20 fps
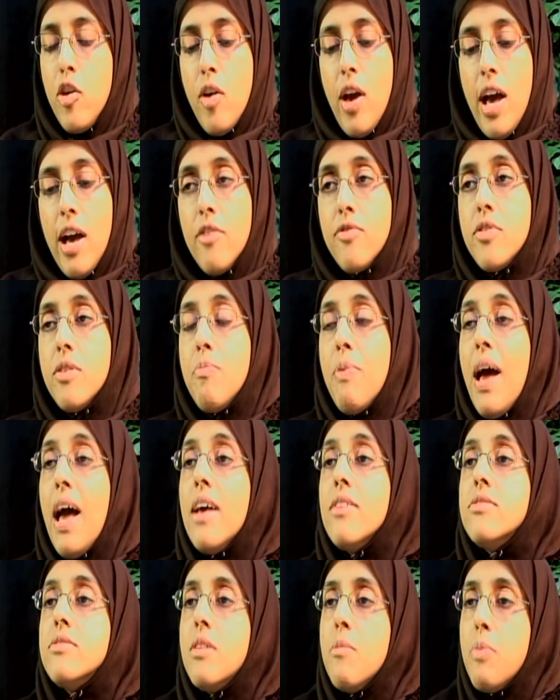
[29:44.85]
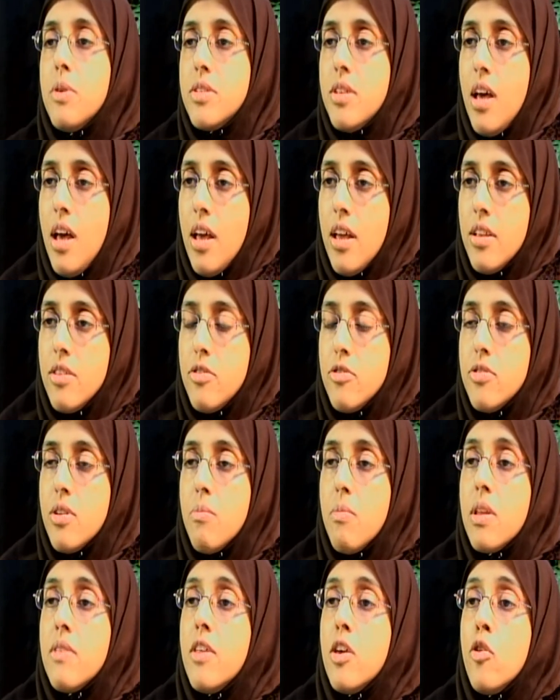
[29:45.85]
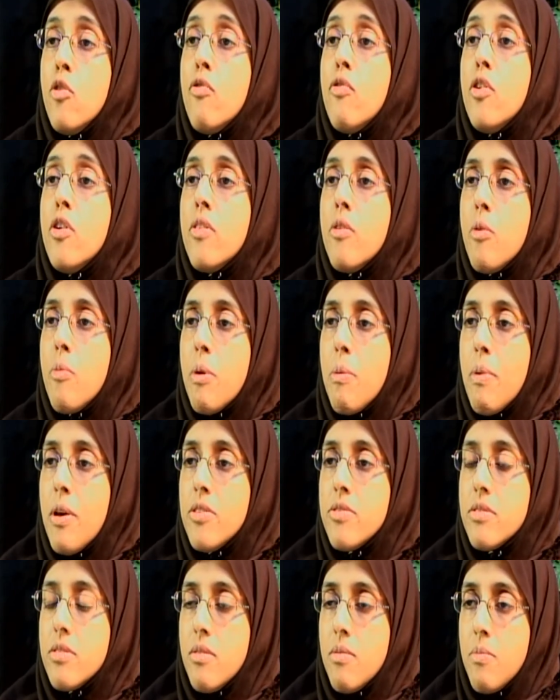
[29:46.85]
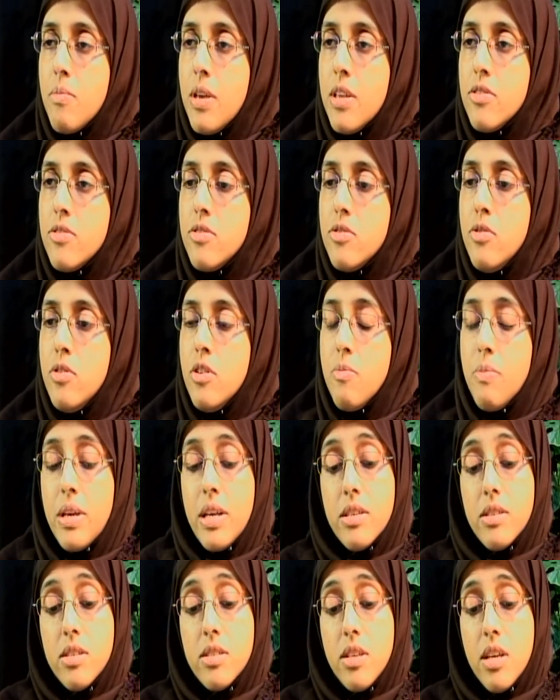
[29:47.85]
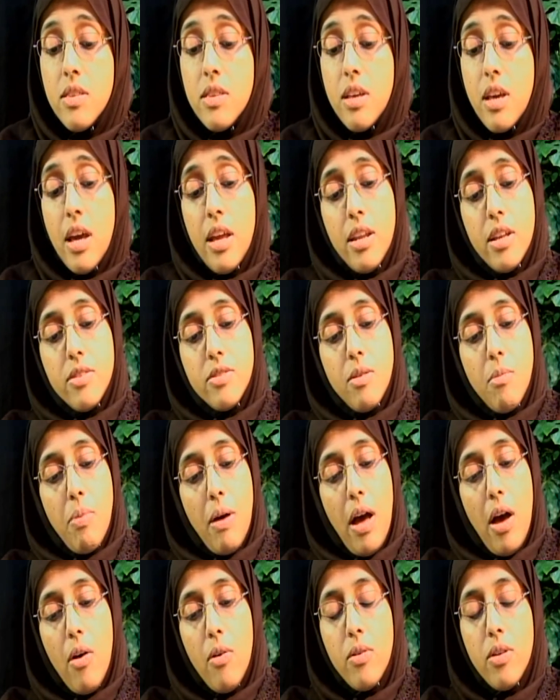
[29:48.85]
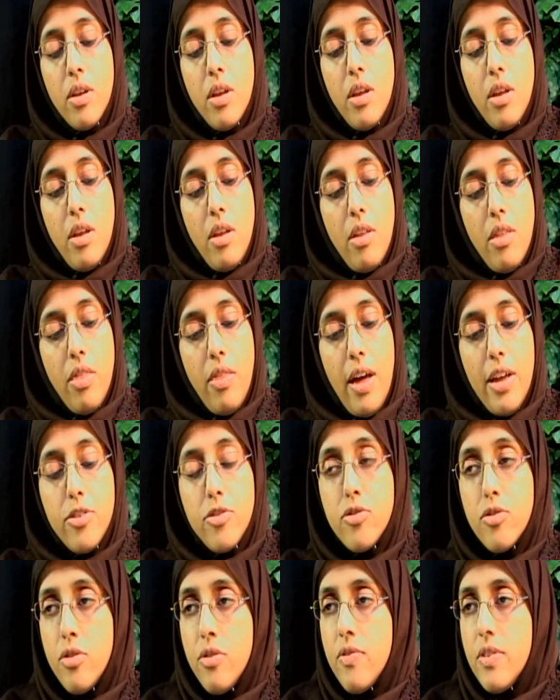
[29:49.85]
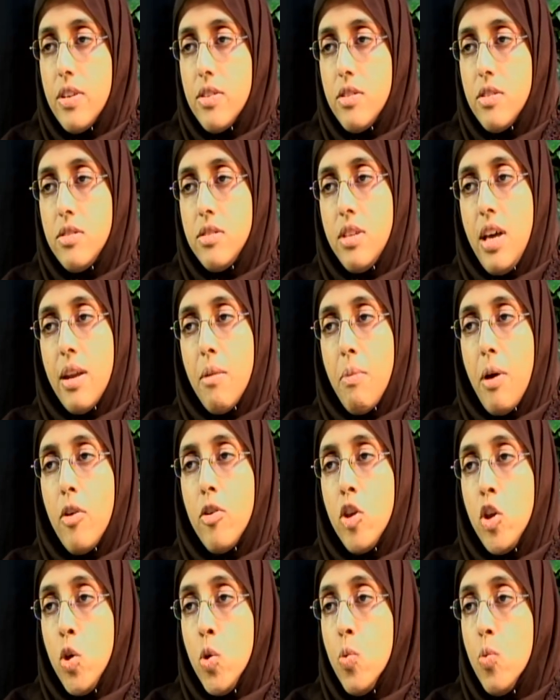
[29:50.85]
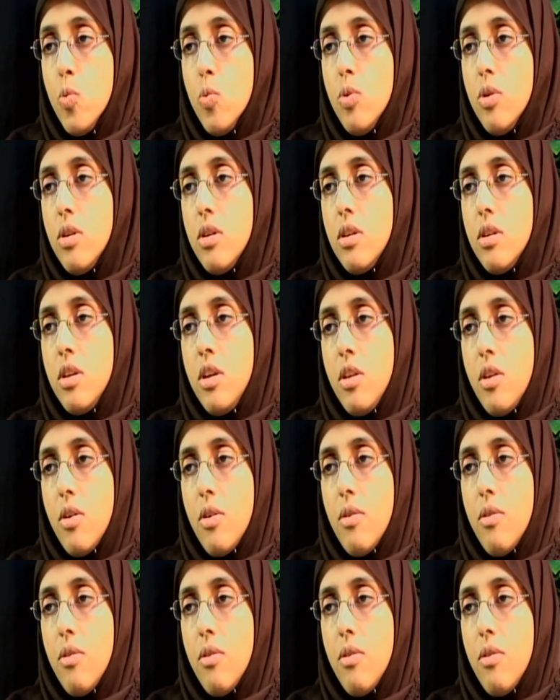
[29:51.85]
you have to pass the baton to somebody that you feel that will be best suited, because it's in the end, it's about that service. It's not about you. You know,